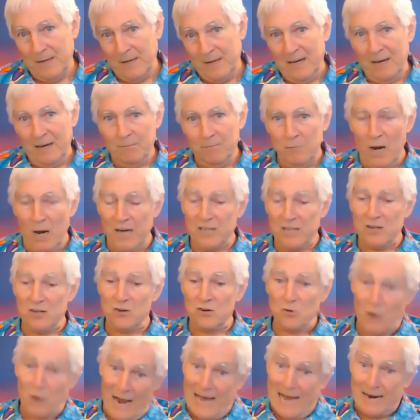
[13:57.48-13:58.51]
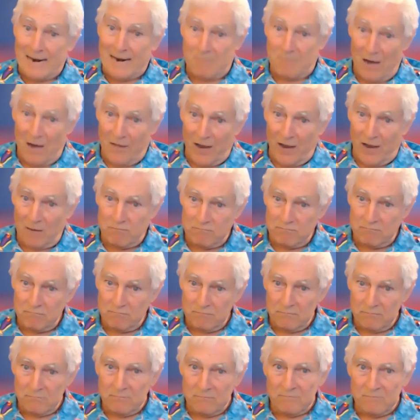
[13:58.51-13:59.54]
But grandmother,
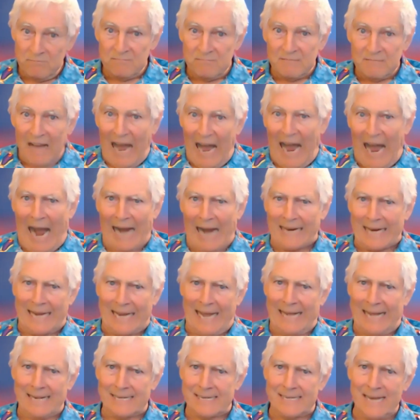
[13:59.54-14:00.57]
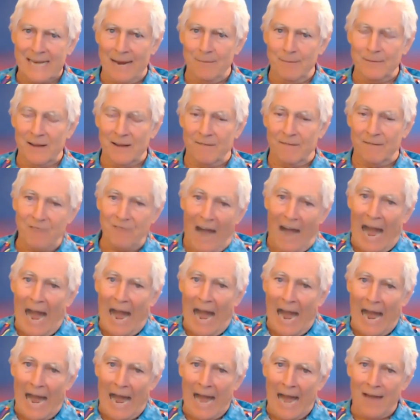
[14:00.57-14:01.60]
I can't seem to
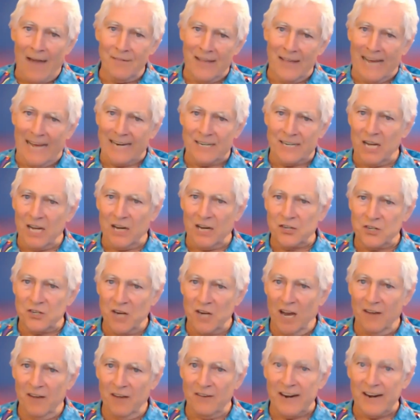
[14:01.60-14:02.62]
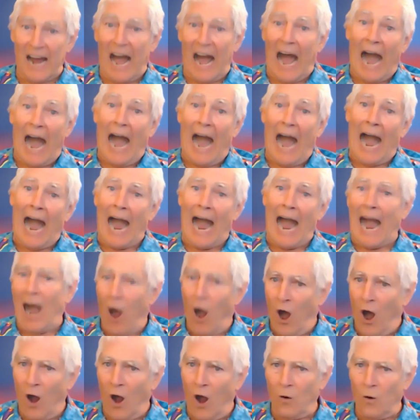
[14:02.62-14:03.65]
find that Dutch oven I
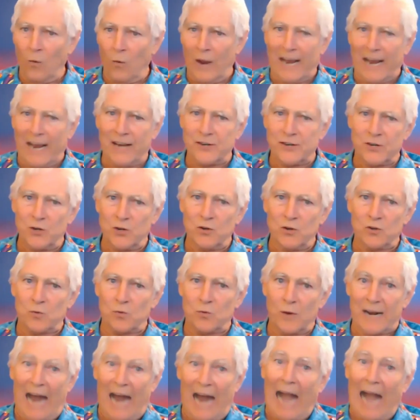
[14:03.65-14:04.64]
always use when I